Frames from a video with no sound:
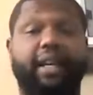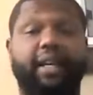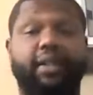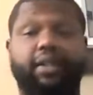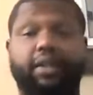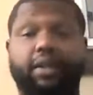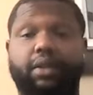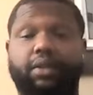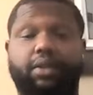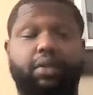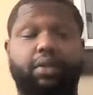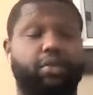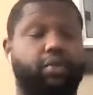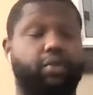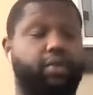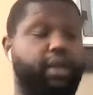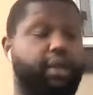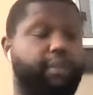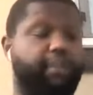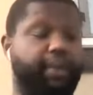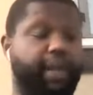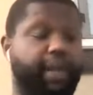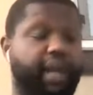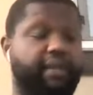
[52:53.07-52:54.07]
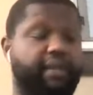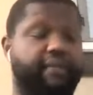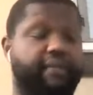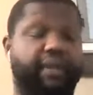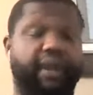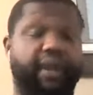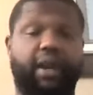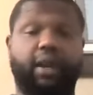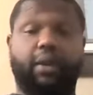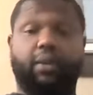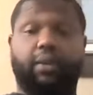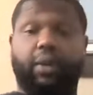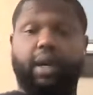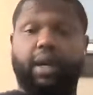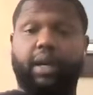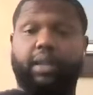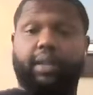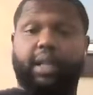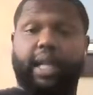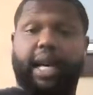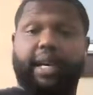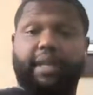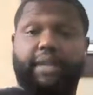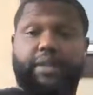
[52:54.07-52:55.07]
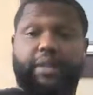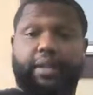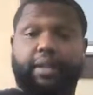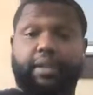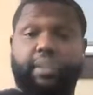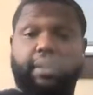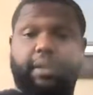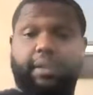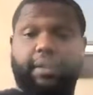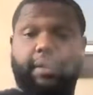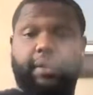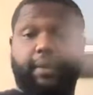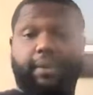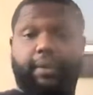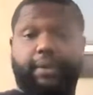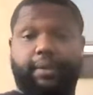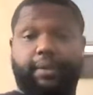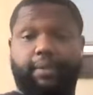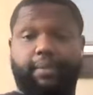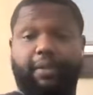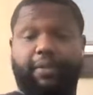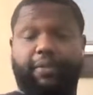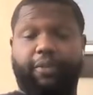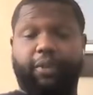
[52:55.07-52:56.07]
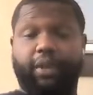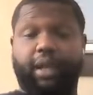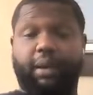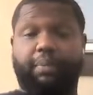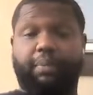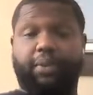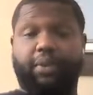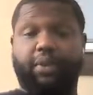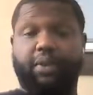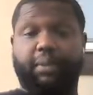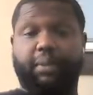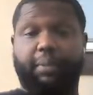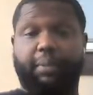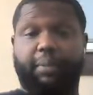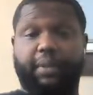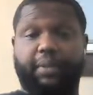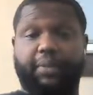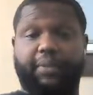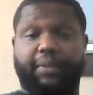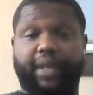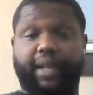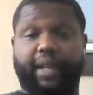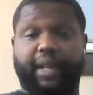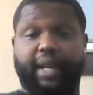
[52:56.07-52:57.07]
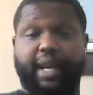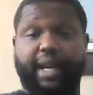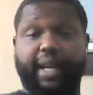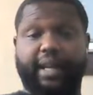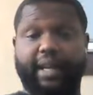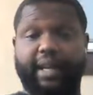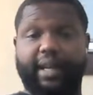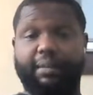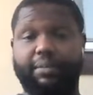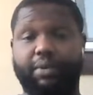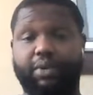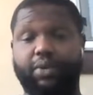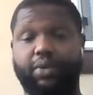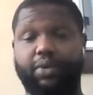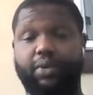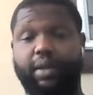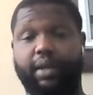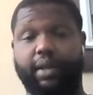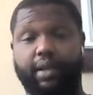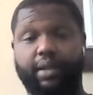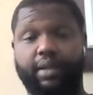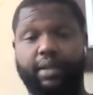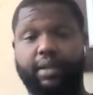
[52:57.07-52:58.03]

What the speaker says: I think so too. He played very well last year before they pulled him and put fucking goddamn two in.